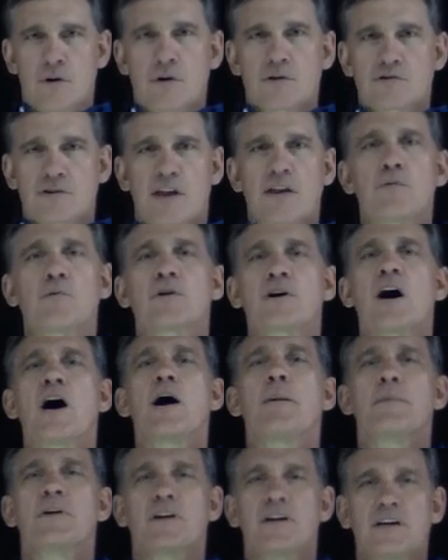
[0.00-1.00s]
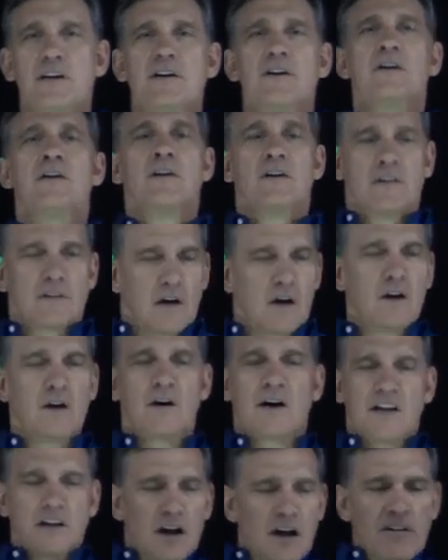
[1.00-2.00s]
So they will commonly, oh,
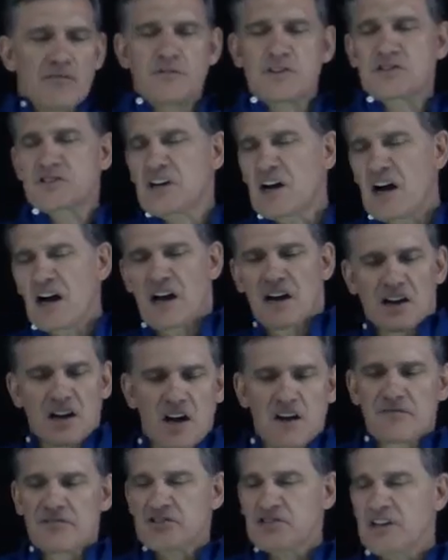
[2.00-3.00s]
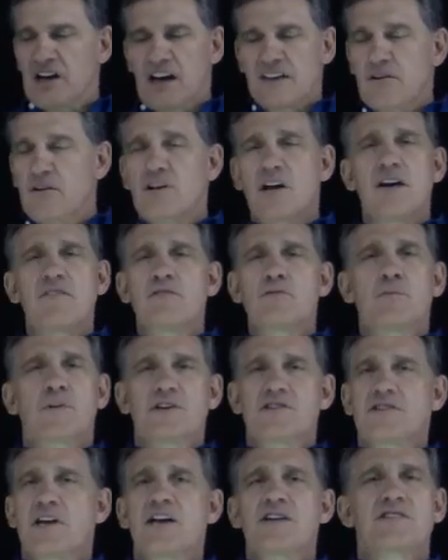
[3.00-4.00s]
I love this guy, I love this guy. They're loving what
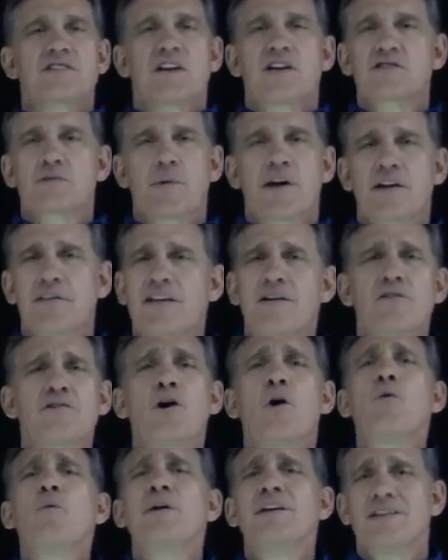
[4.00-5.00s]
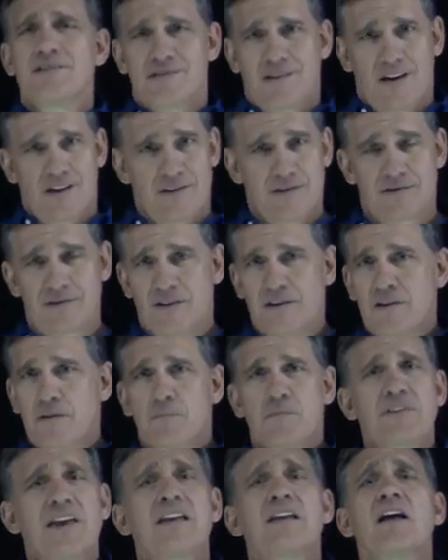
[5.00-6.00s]
he says, it doesn't matter. They don't know what he says,
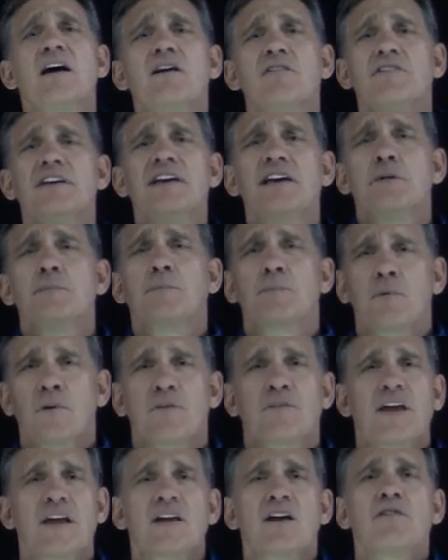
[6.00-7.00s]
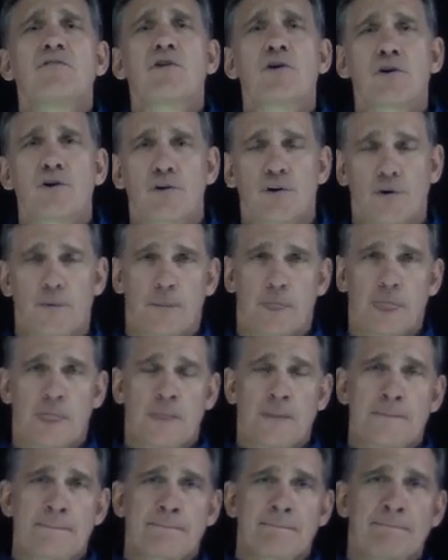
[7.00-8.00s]
but they love him, they love her.
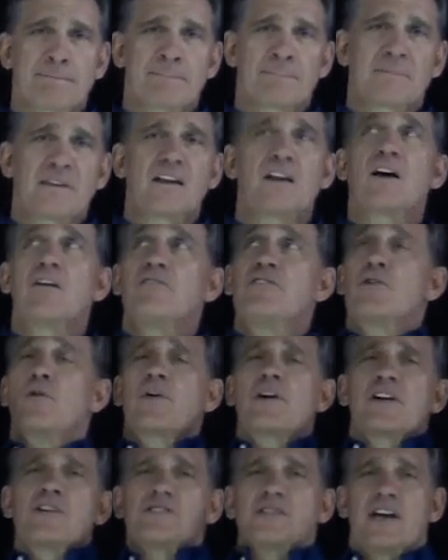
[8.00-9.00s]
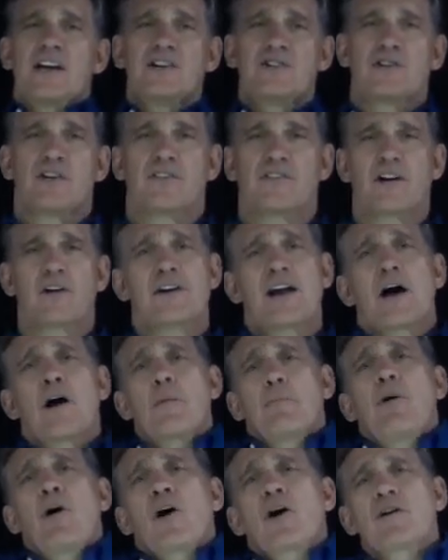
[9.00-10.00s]
They love the organization. They're now
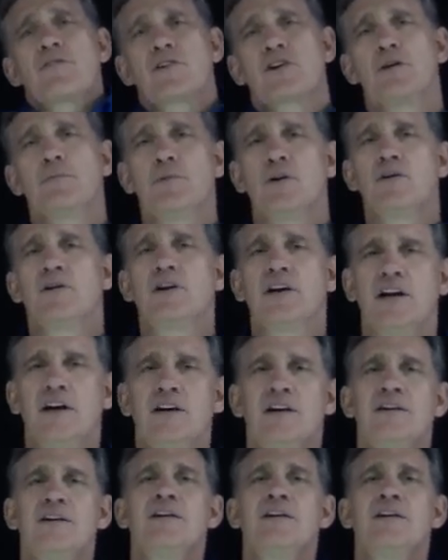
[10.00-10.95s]
a part of a community.